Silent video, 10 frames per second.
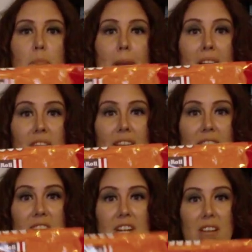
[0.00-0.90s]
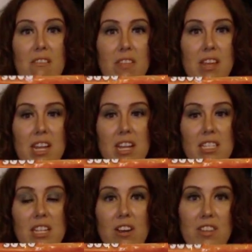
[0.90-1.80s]
My favorite of
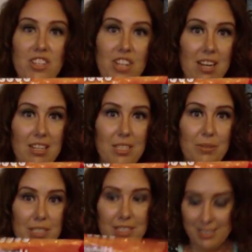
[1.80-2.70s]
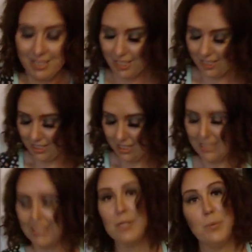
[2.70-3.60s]
these are the chocolate ones.
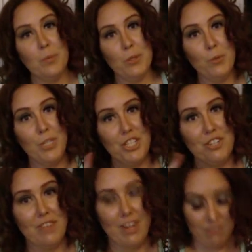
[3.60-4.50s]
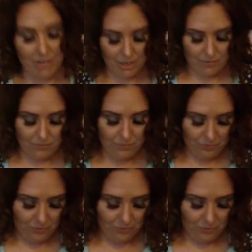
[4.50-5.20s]
What's your favorite?